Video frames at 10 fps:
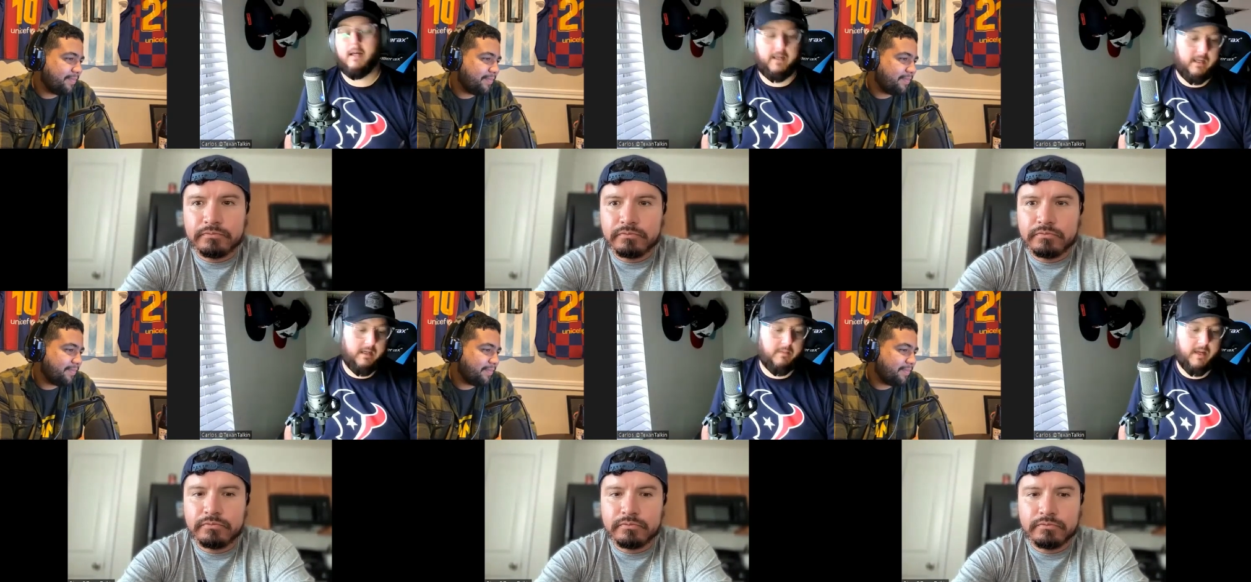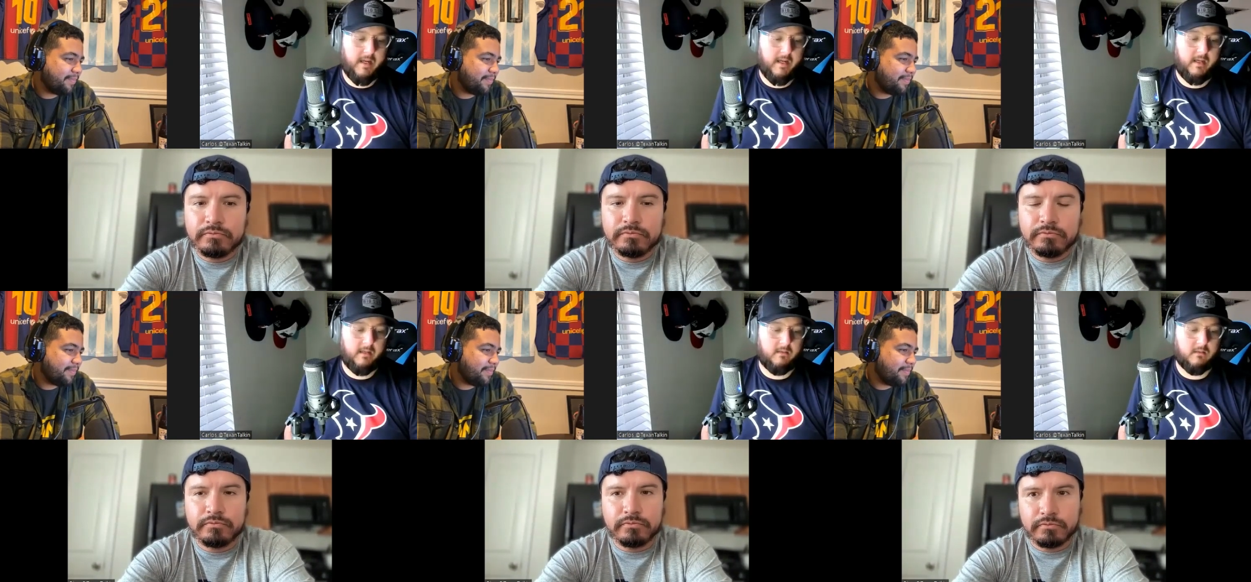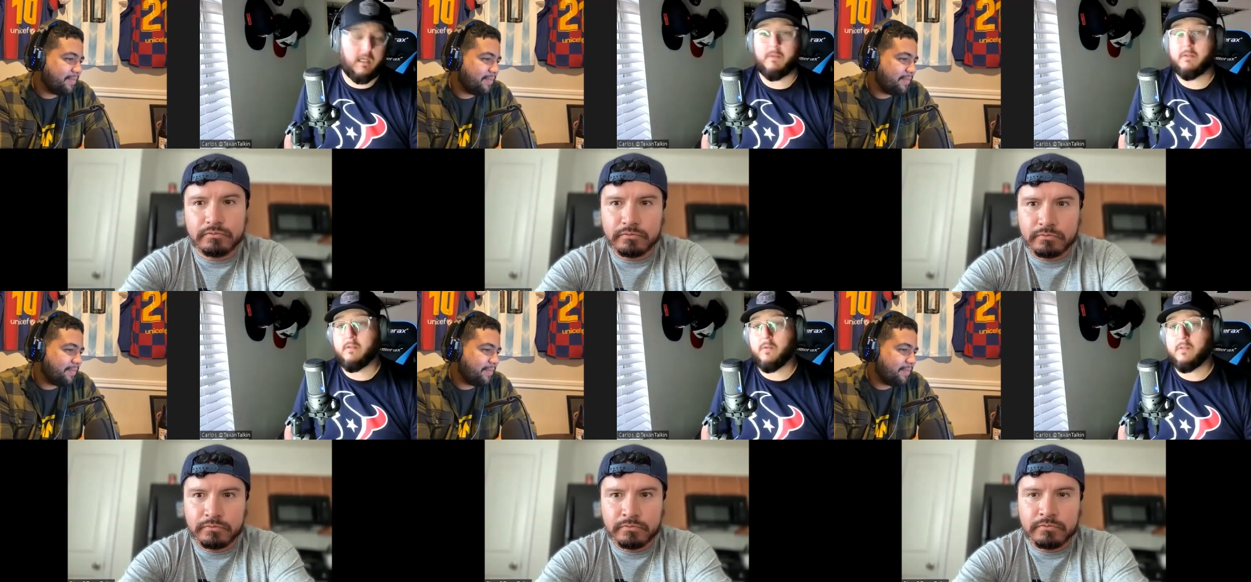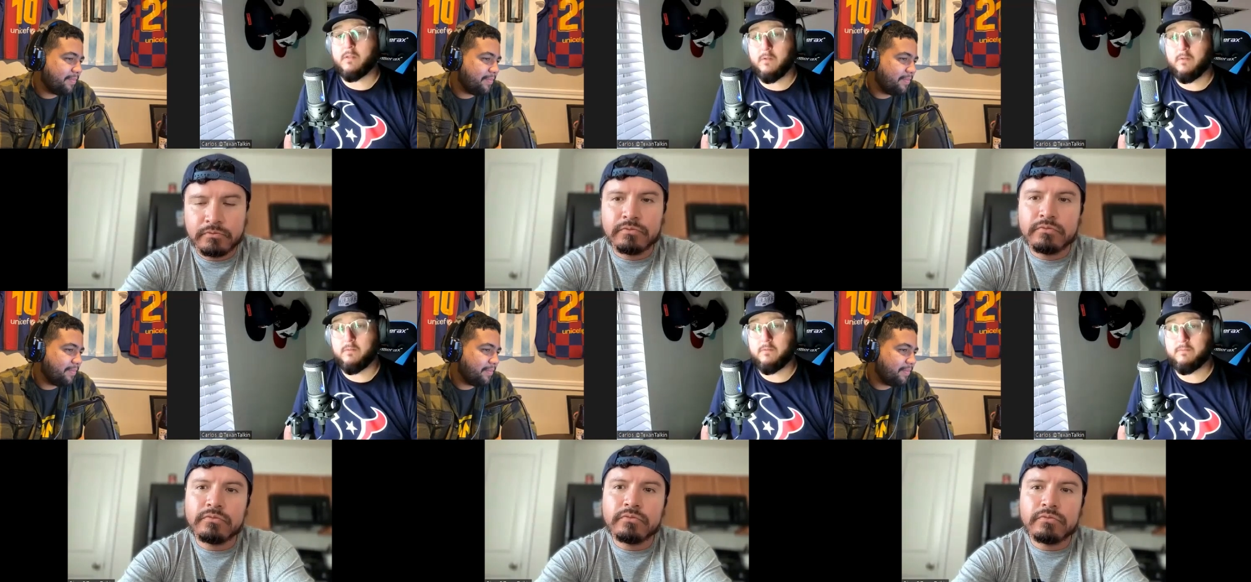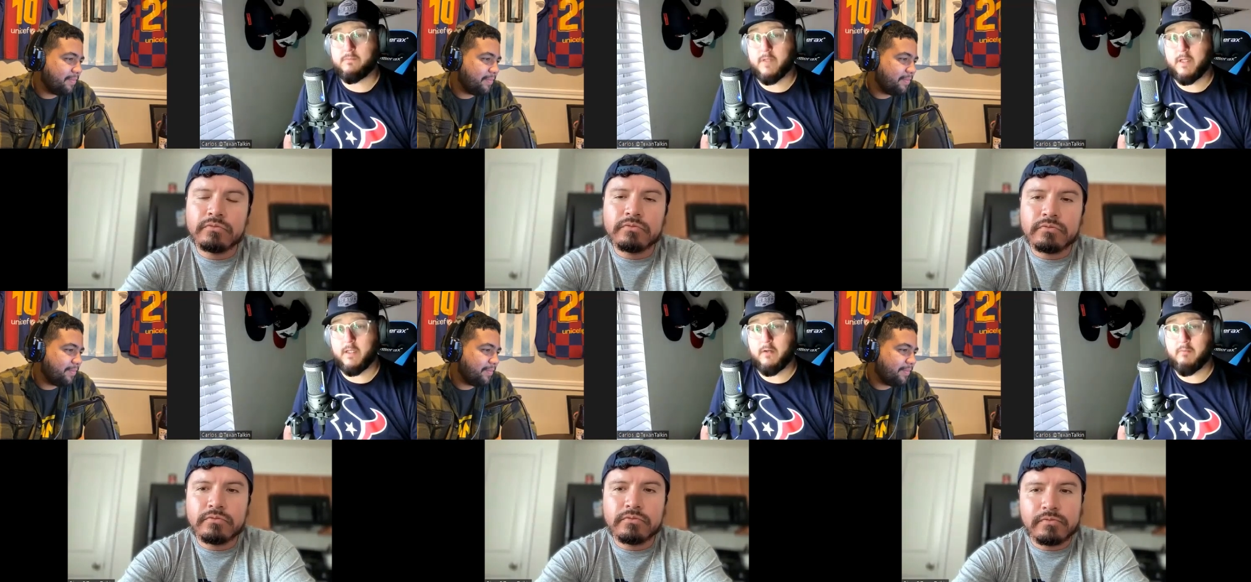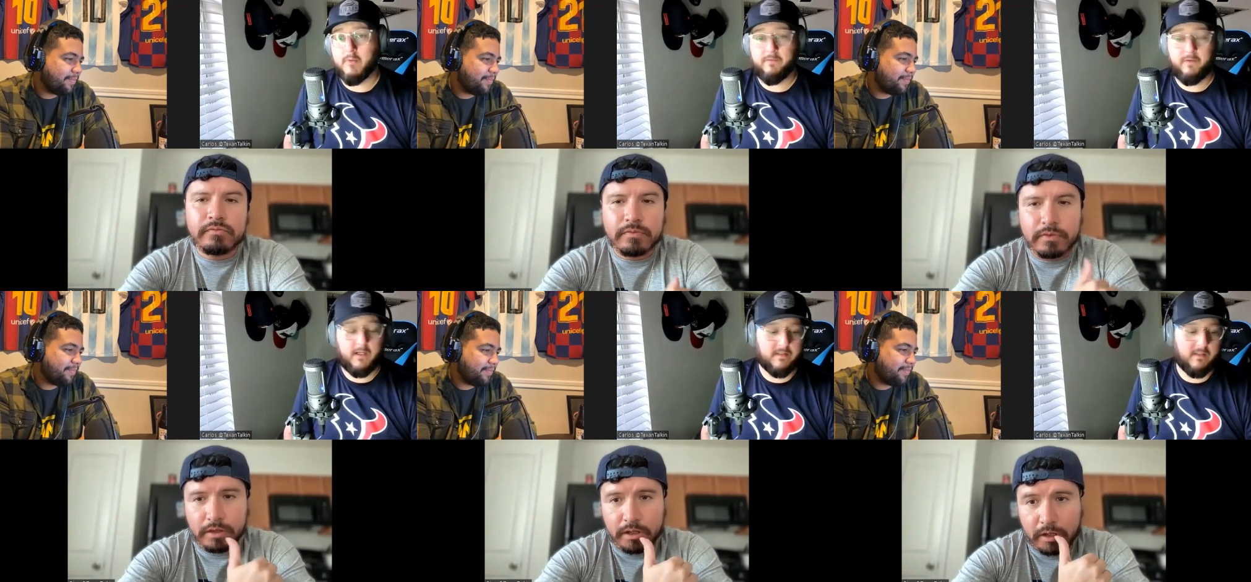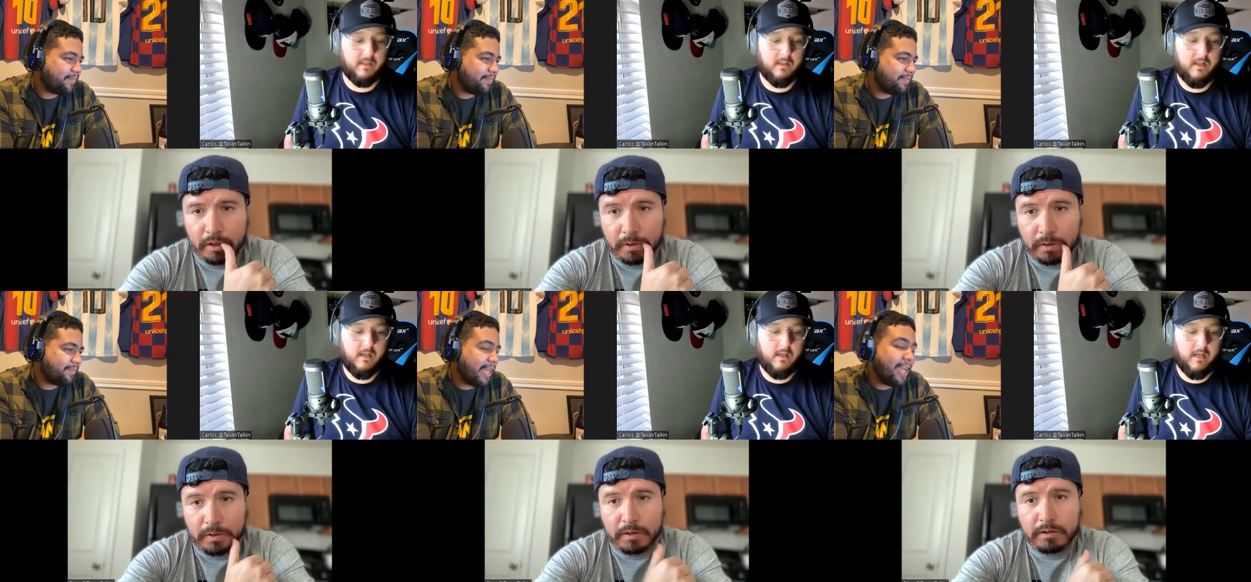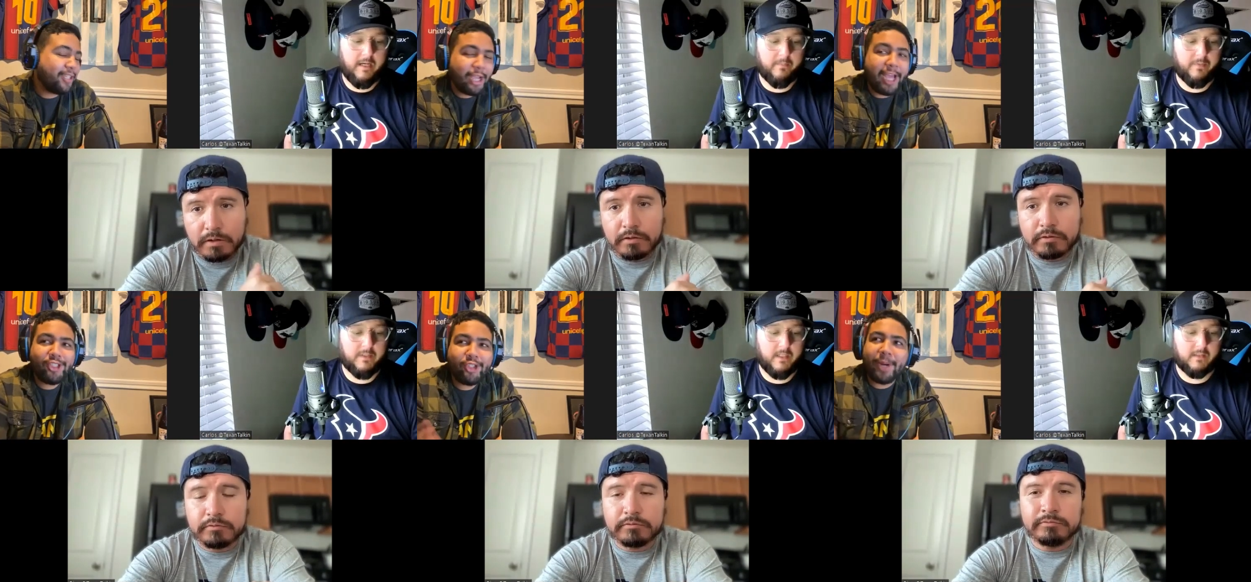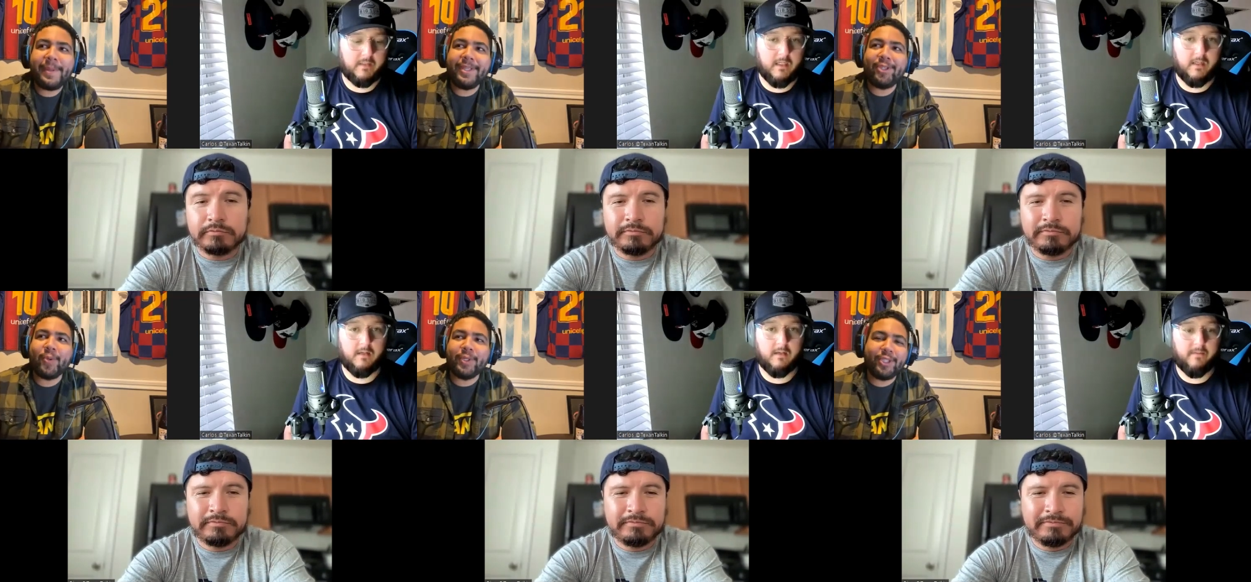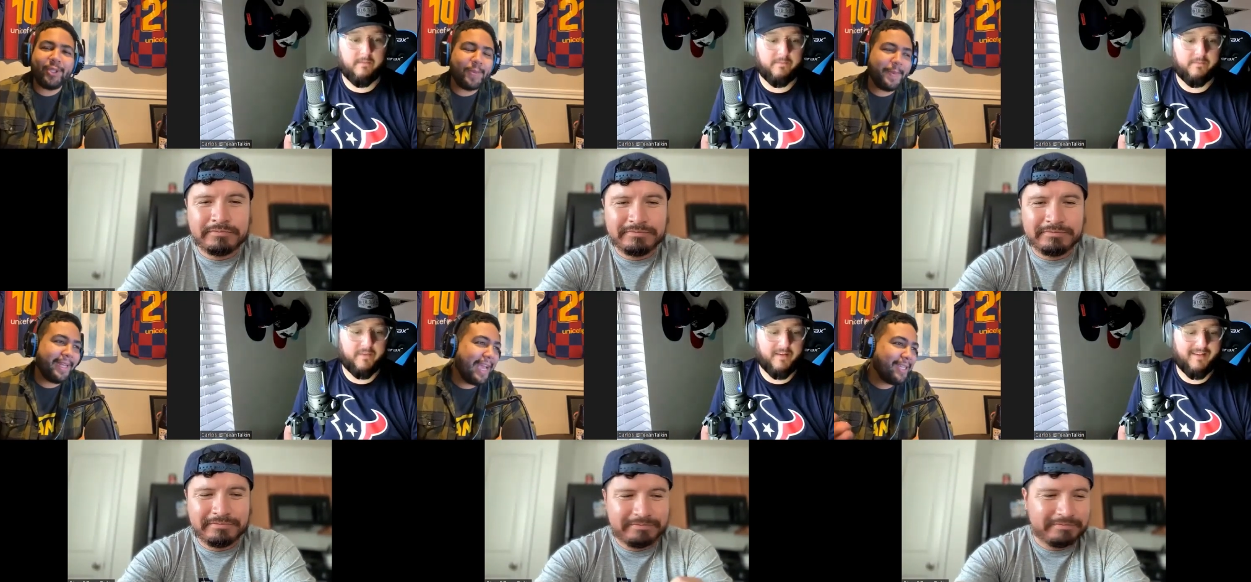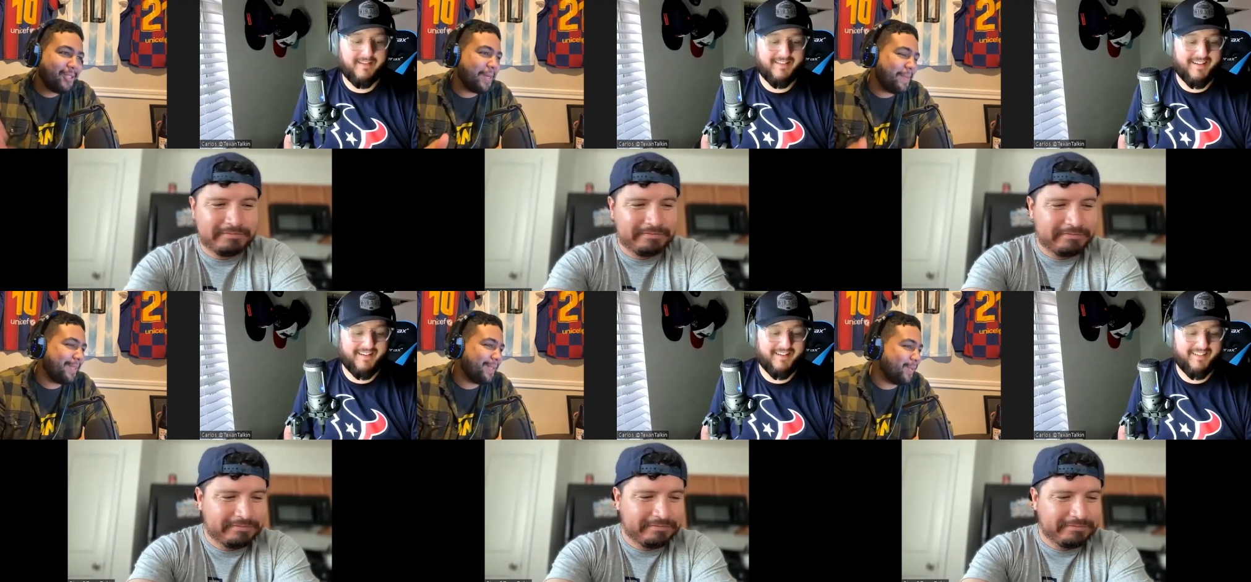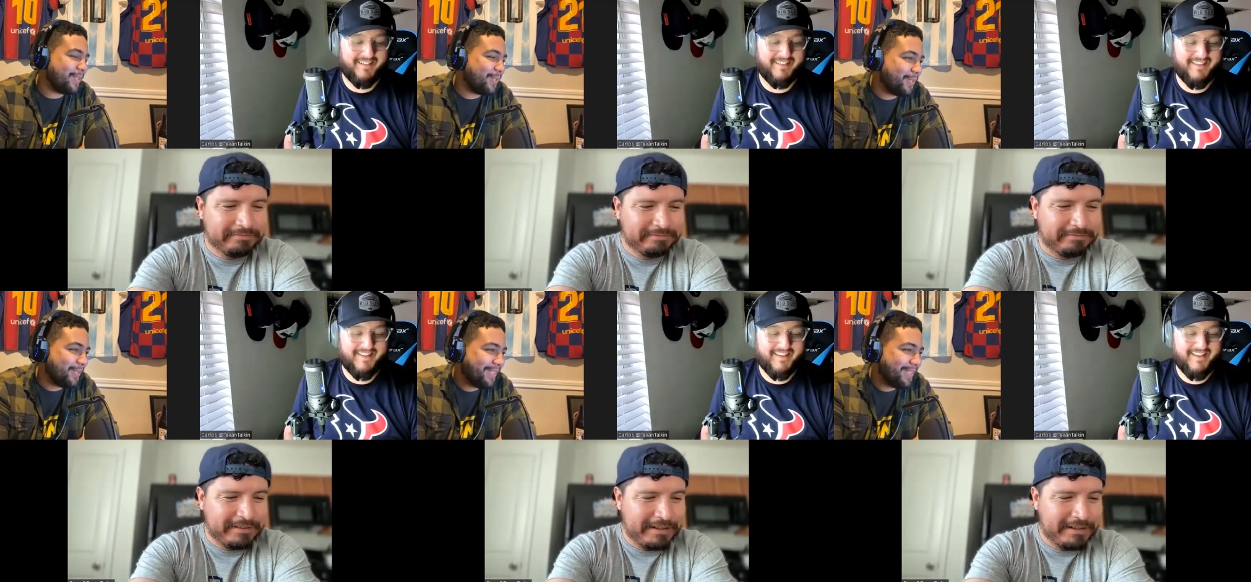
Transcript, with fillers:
Speaker 1: I am at I'm on two and two right now in my fantasy. I, um, should have project- been two and
Speaker 2: two, man. I should have been two yeah. and two.